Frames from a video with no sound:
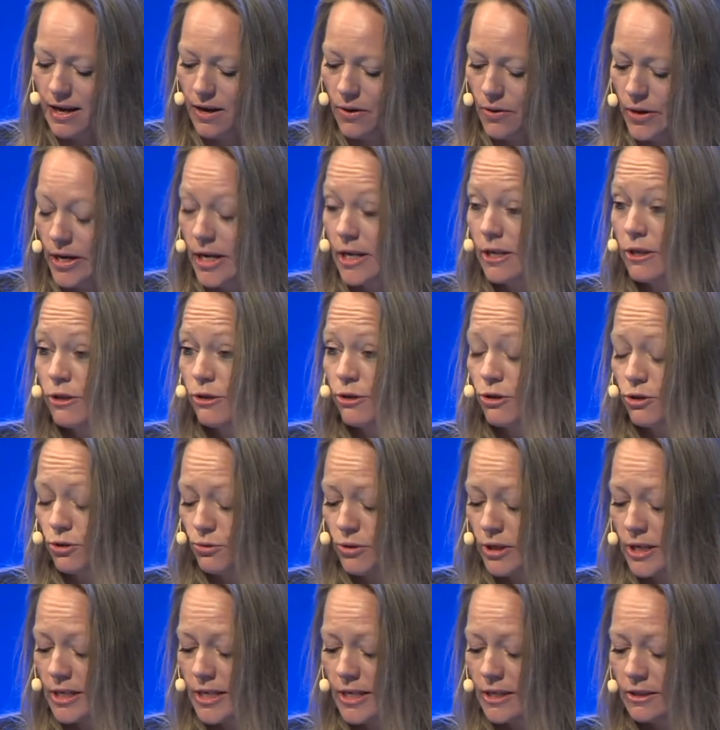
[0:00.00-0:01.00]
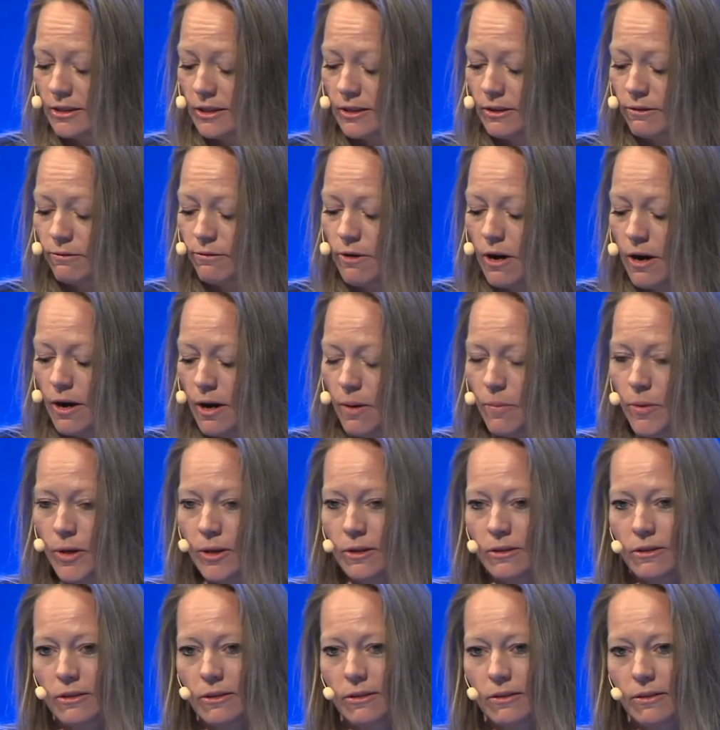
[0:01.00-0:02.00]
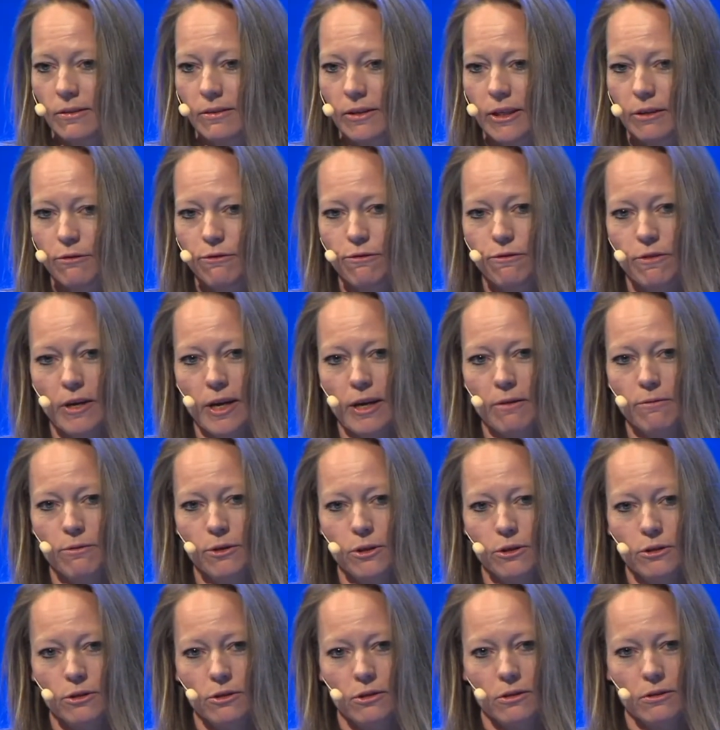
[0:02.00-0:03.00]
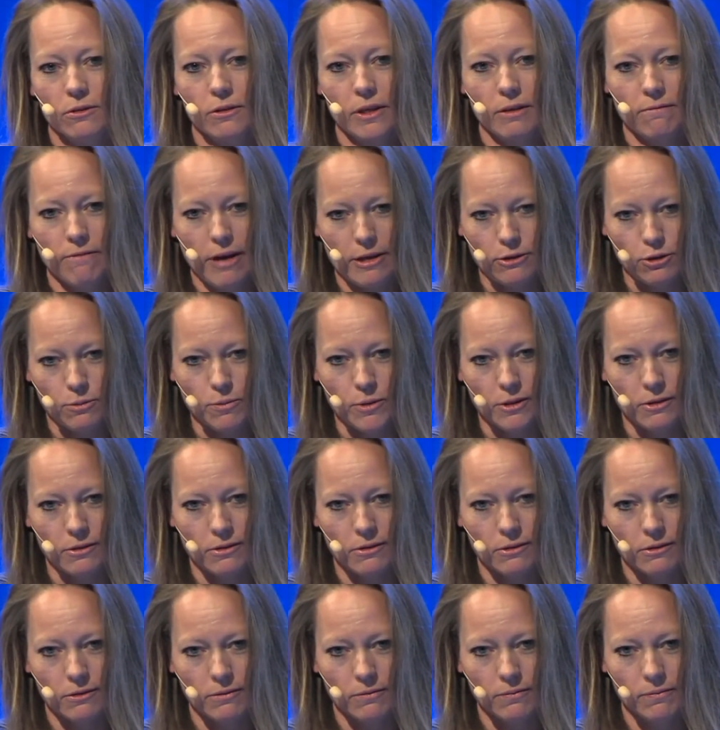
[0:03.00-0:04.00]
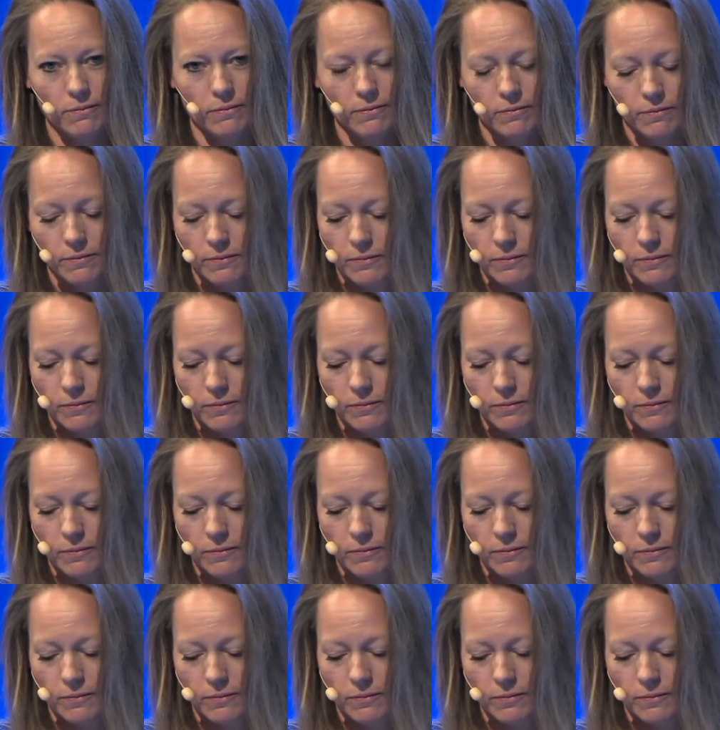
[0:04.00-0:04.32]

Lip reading: our industry needs an environment that favors investments.